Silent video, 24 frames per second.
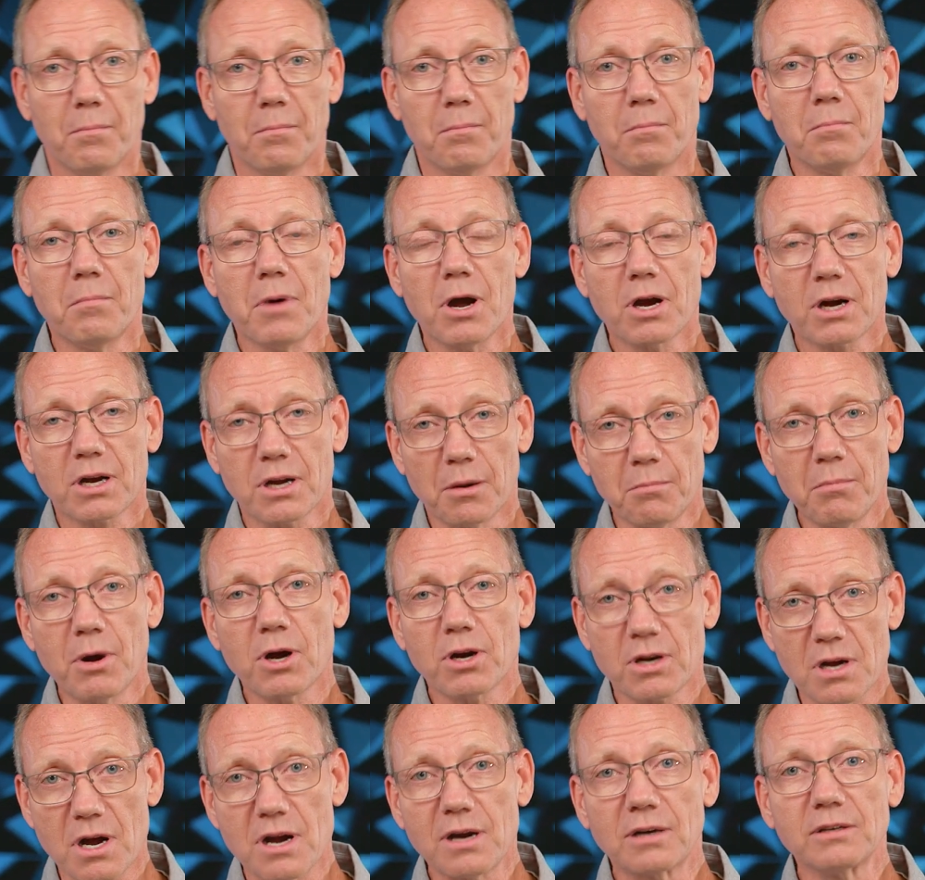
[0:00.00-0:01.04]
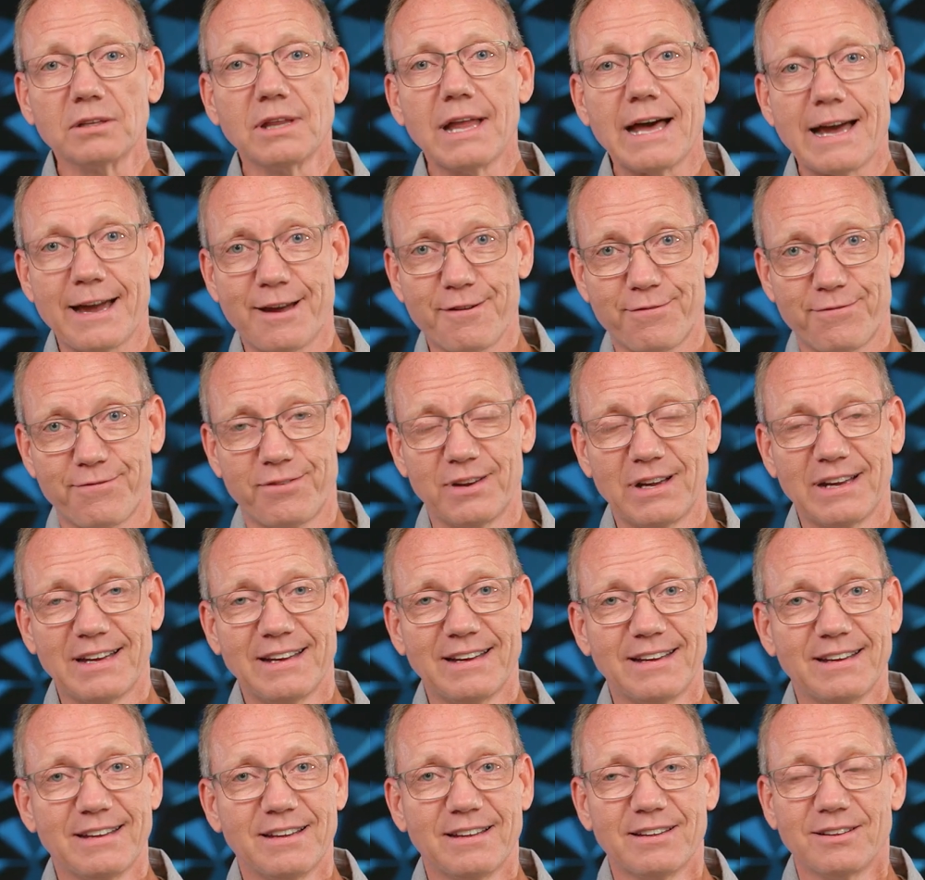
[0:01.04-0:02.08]
mark our life,
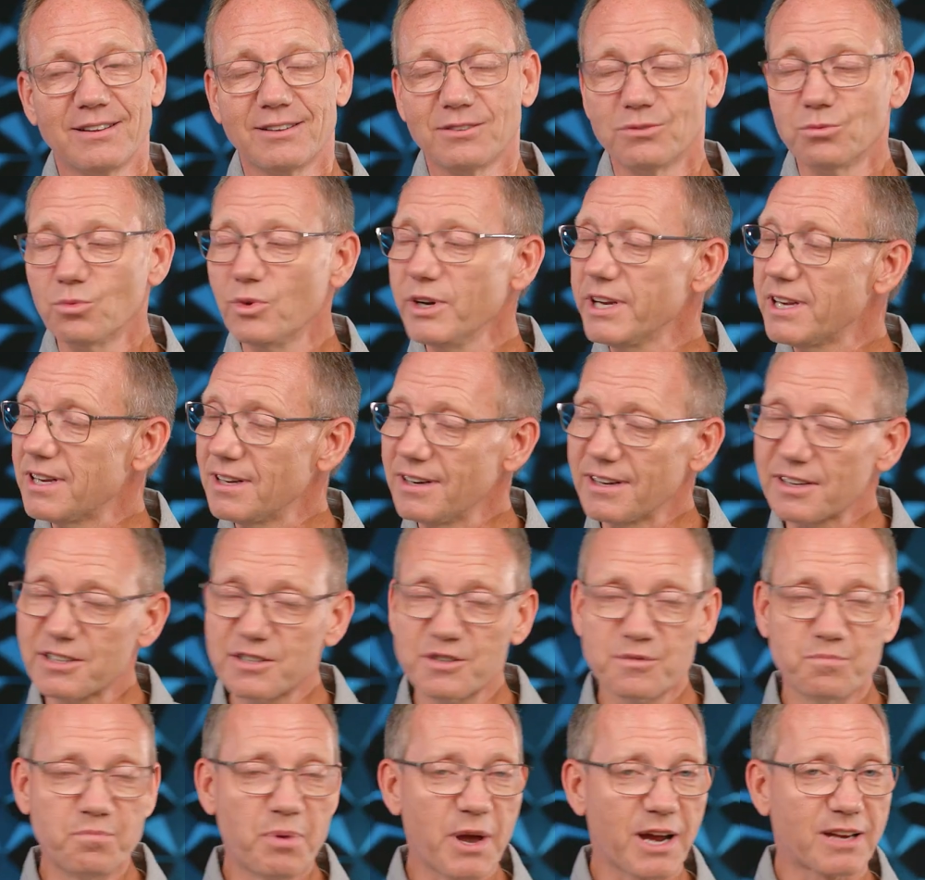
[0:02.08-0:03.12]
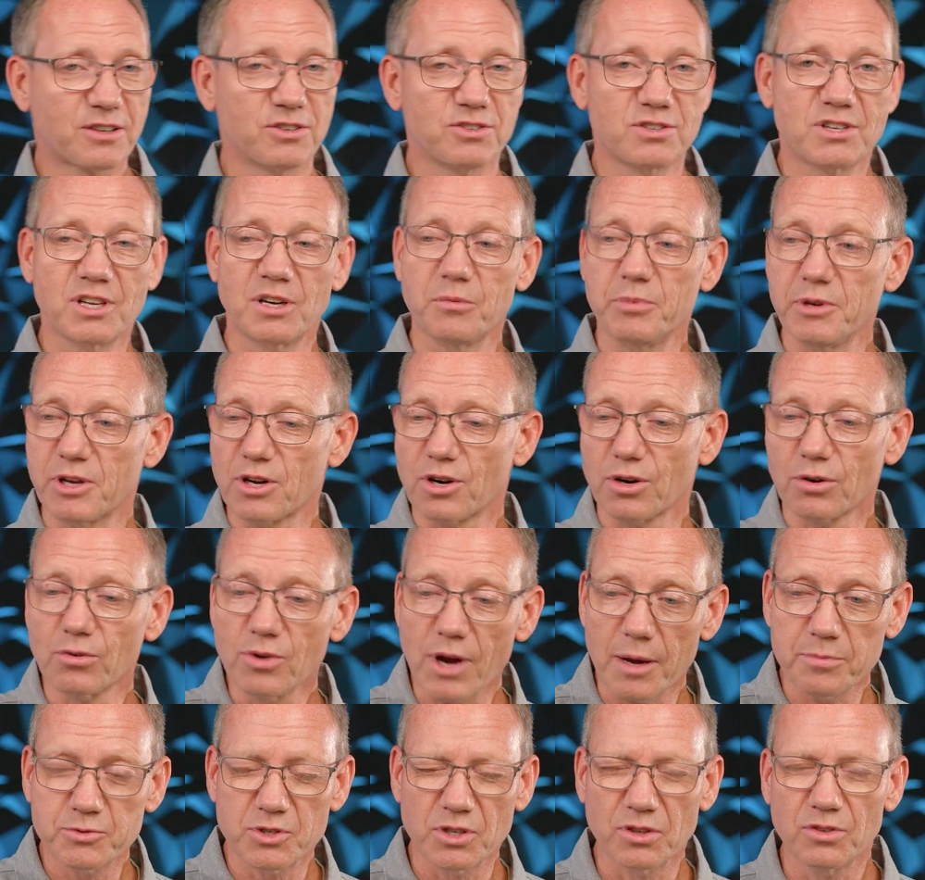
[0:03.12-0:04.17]
we can expect there's going to be
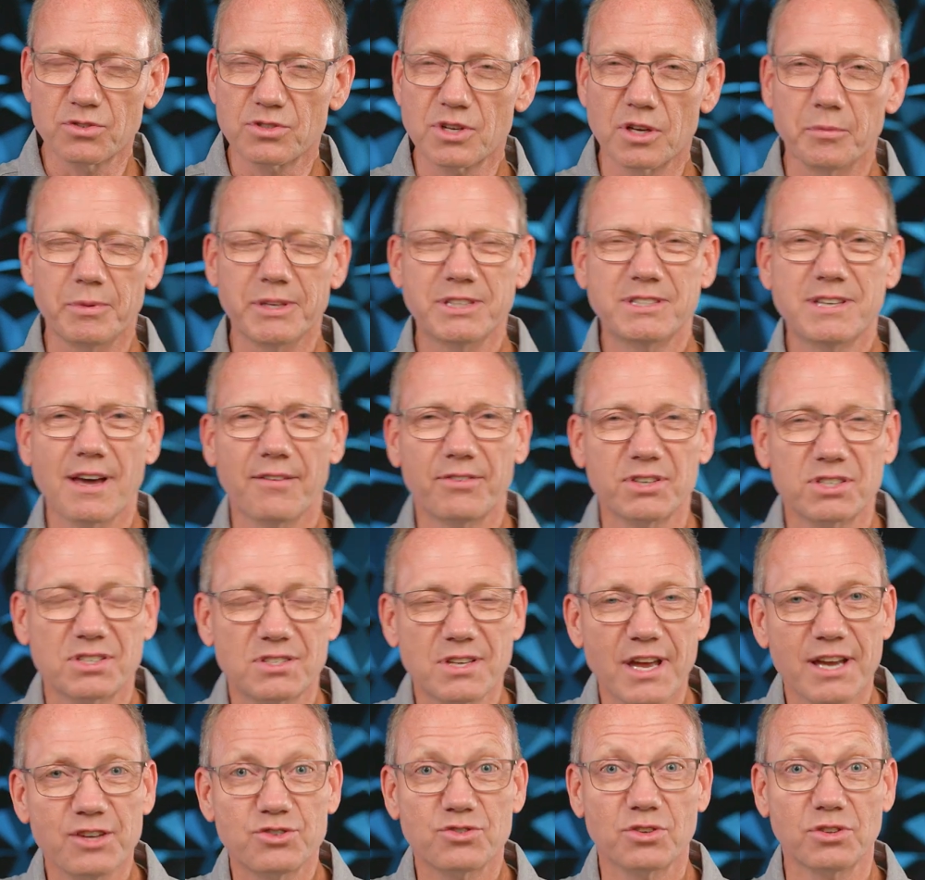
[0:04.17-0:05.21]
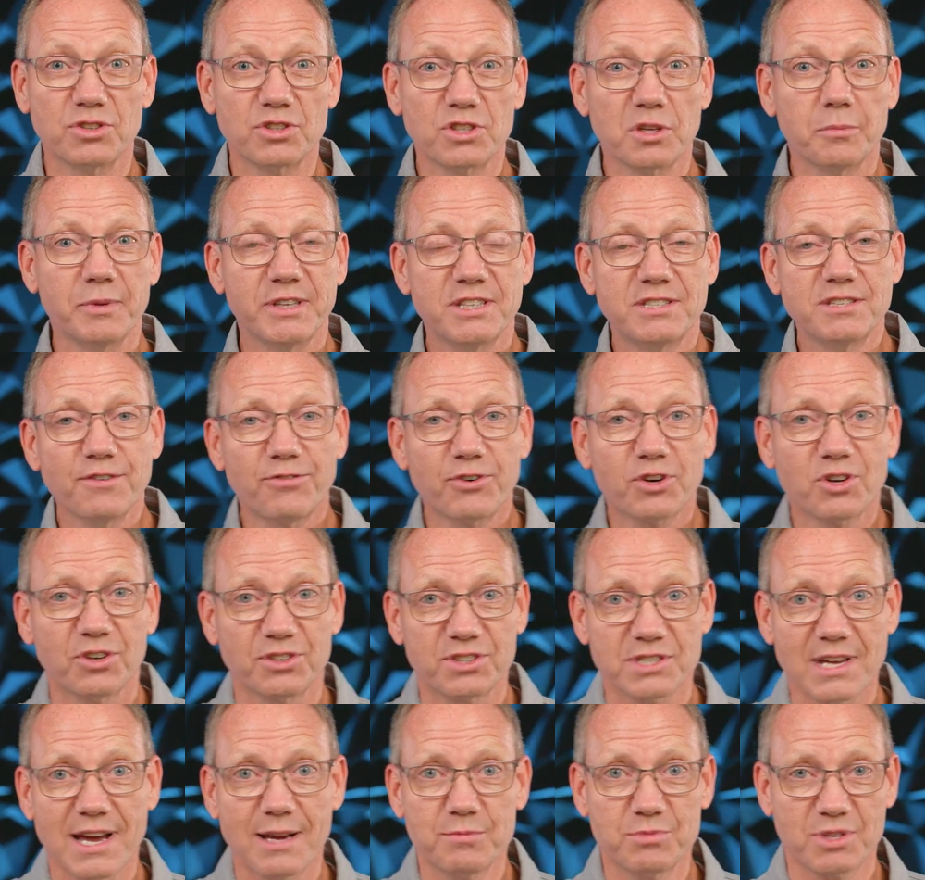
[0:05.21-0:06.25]
corruption, there's going to be devastation, there's going to be
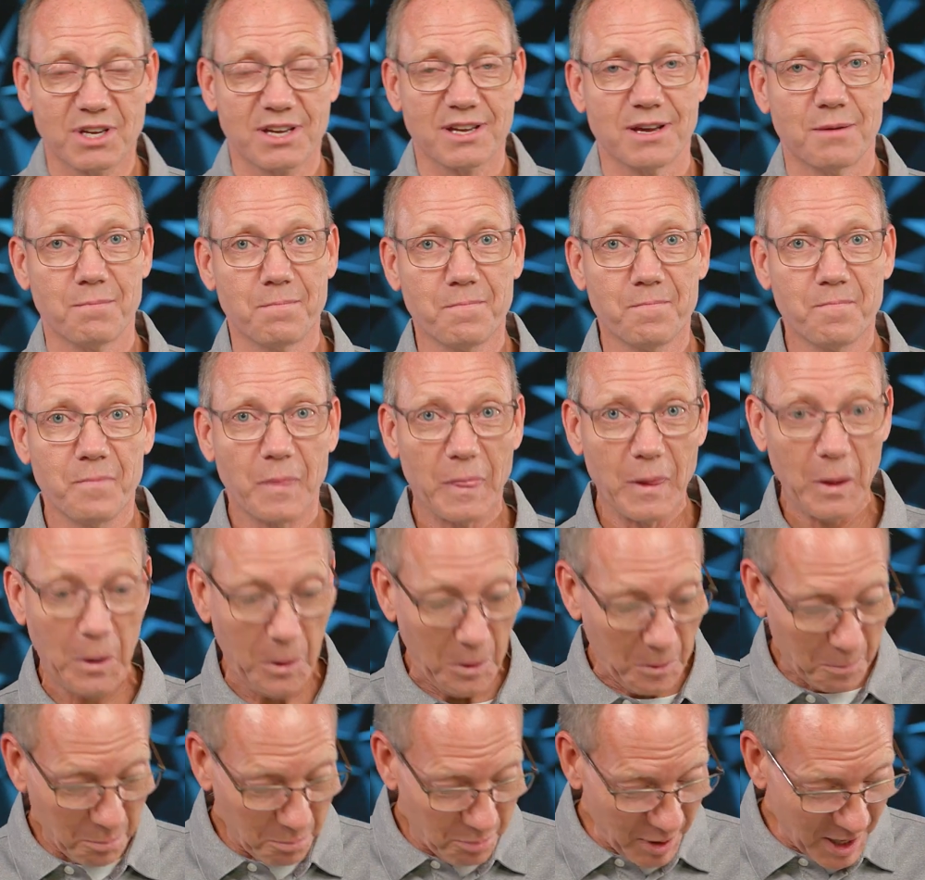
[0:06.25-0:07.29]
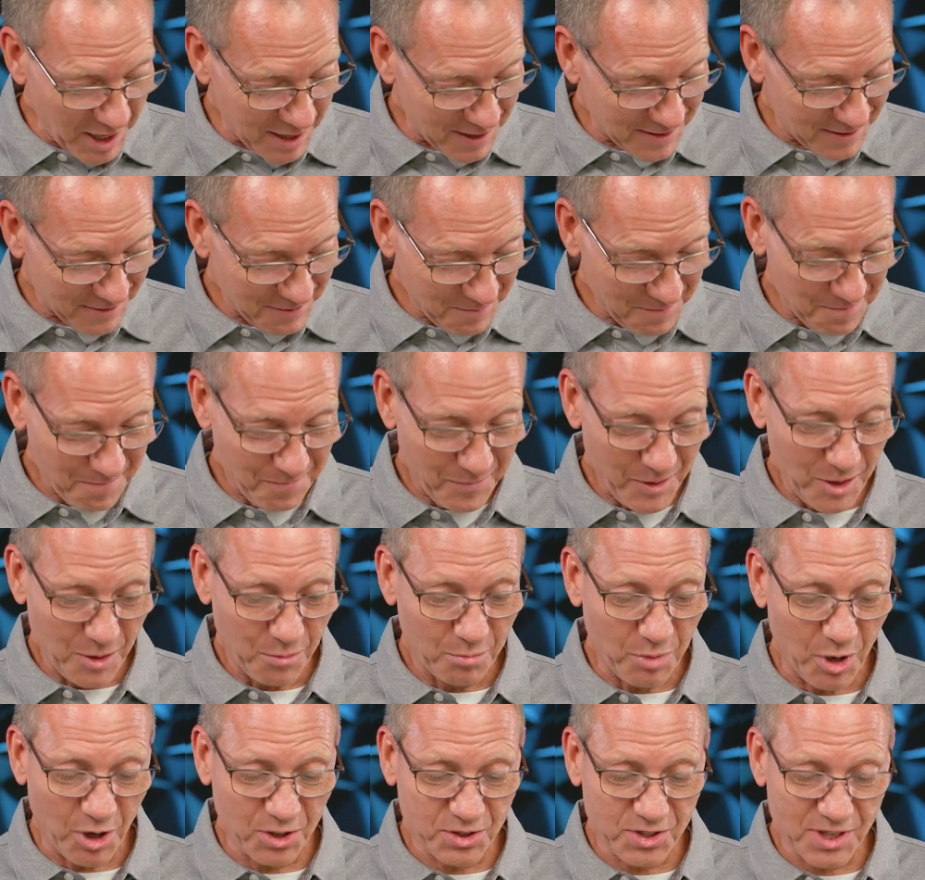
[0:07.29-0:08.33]
difficult times that come. But
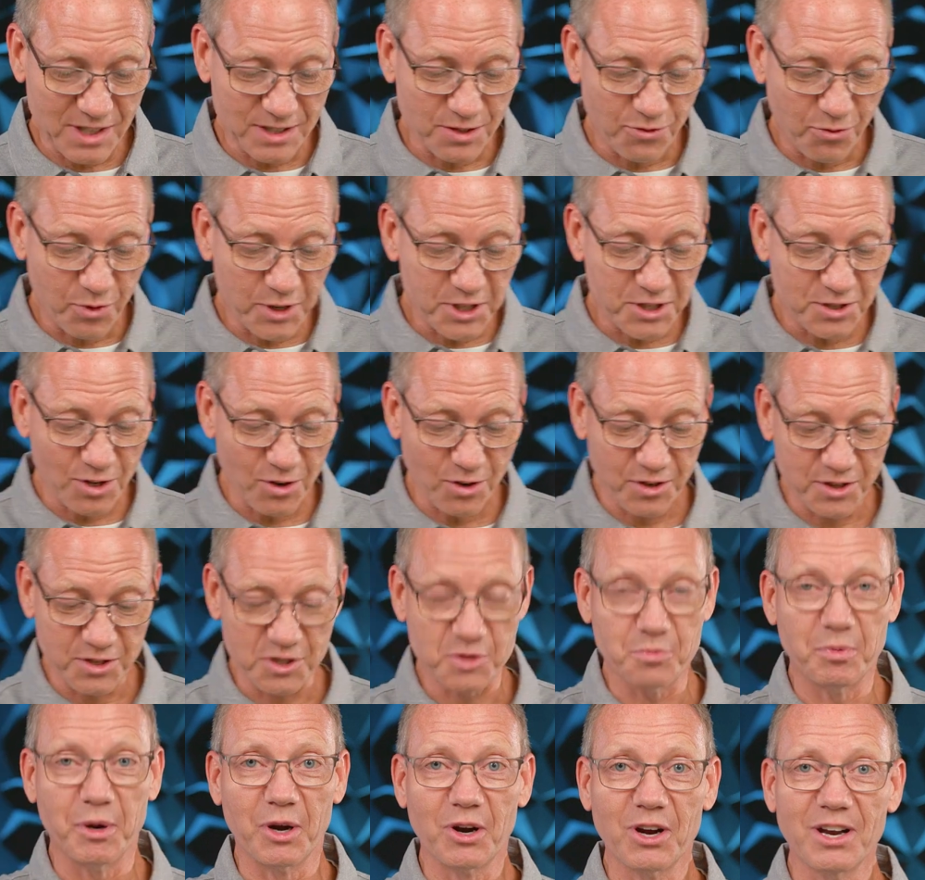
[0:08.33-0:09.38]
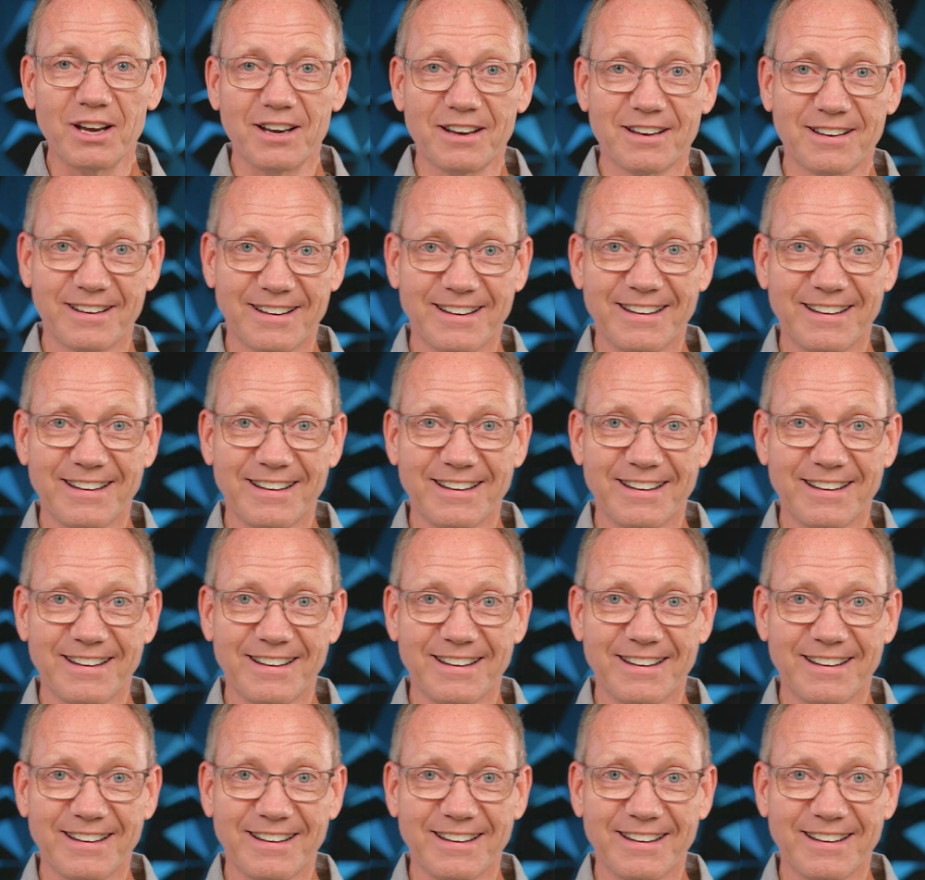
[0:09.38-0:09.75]
Paul says, if we sow to the Spirit,